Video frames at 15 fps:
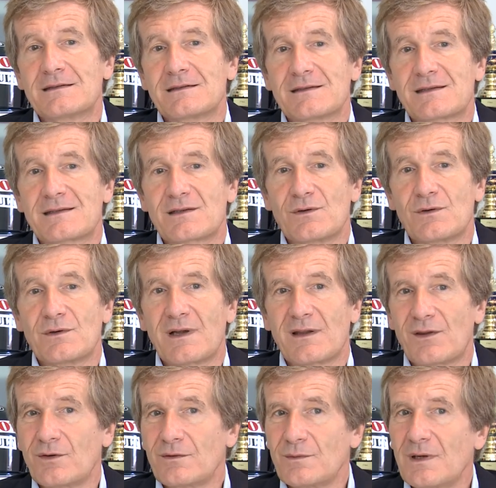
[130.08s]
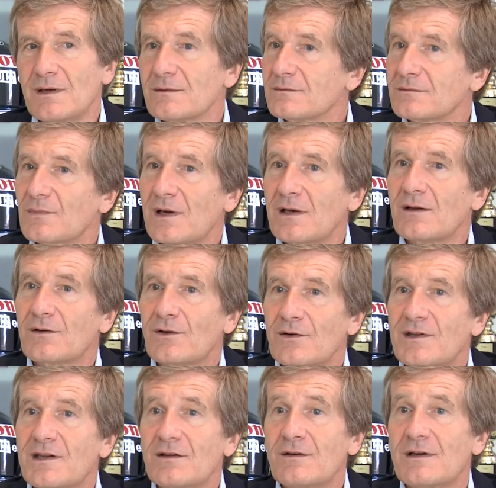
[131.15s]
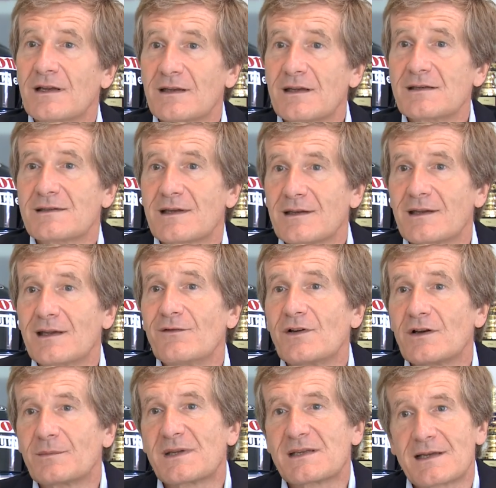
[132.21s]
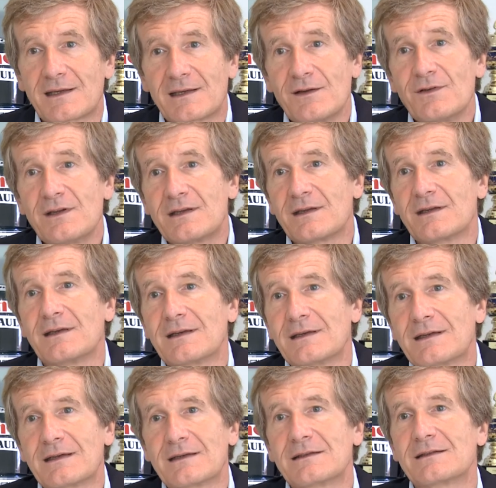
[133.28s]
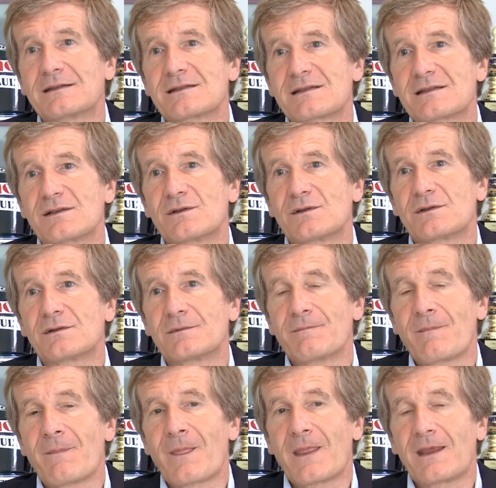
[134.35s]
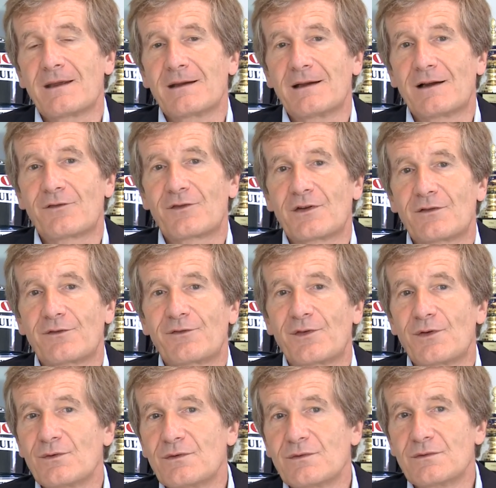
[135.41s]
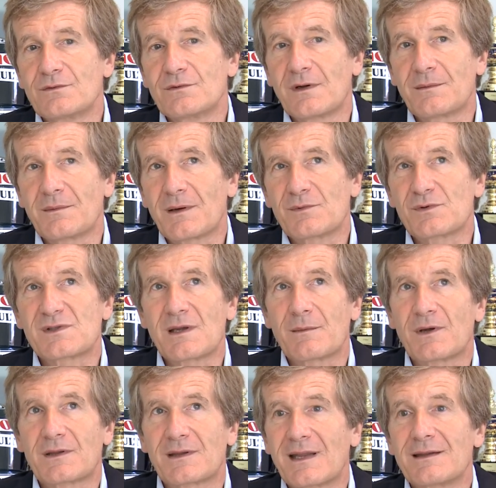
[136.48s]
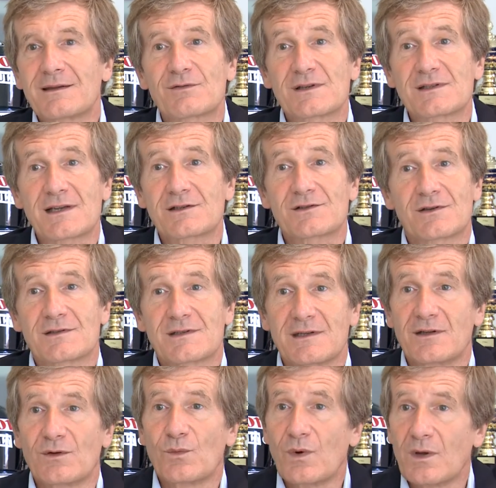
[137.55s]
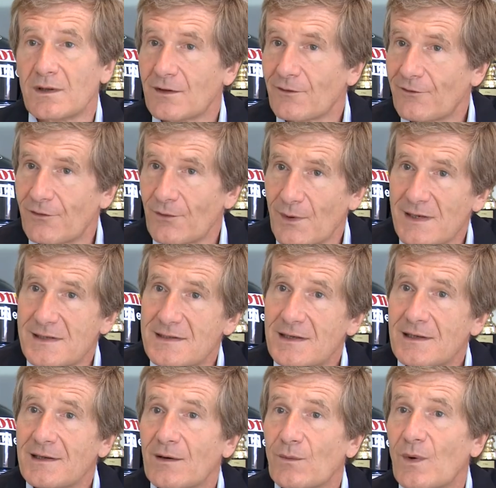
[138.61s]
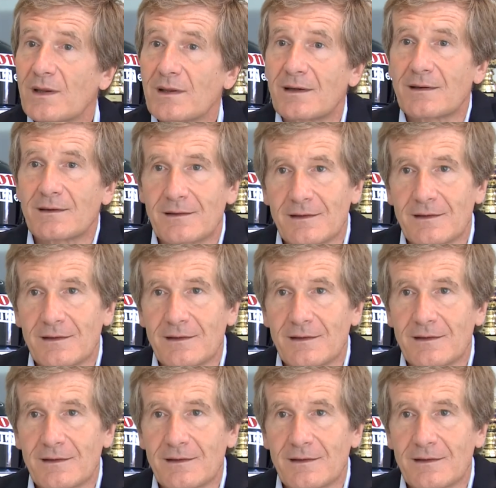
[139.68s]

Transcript: So I thought, well, why not continue like this and develop this activity? And so after a few, I would say about 10 transactions in the world of racing, I went